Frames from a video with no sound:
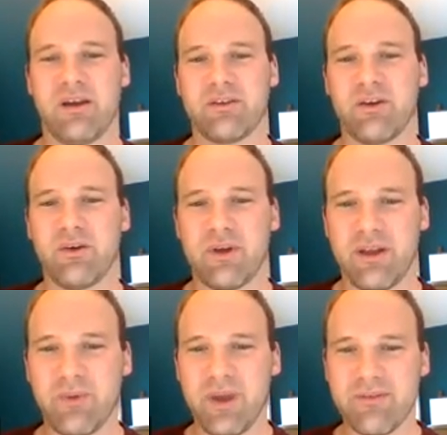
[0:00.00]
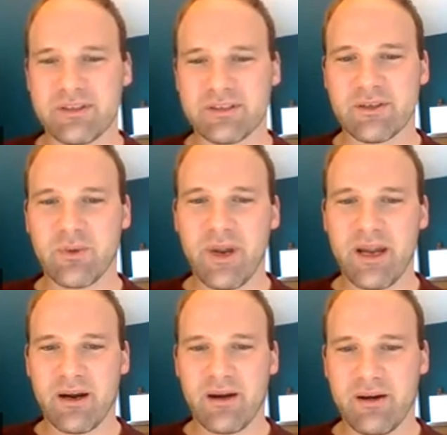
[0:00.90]
So if we have a
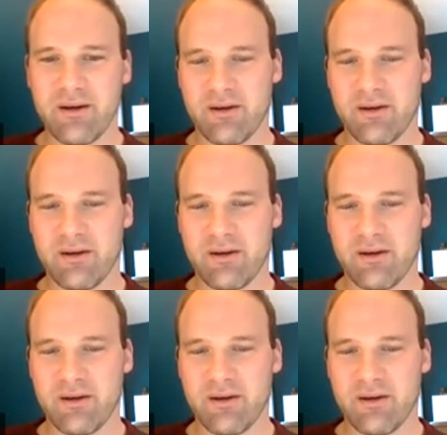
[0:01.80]
square,